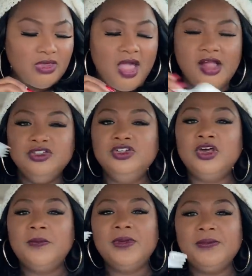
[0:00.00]
And you know
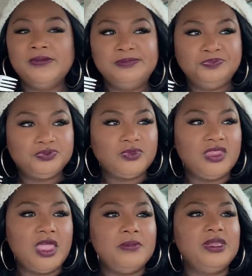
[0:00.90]
the people
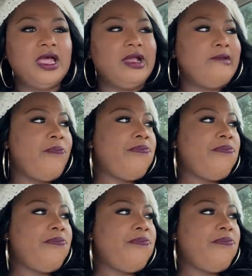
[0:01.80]
that be like,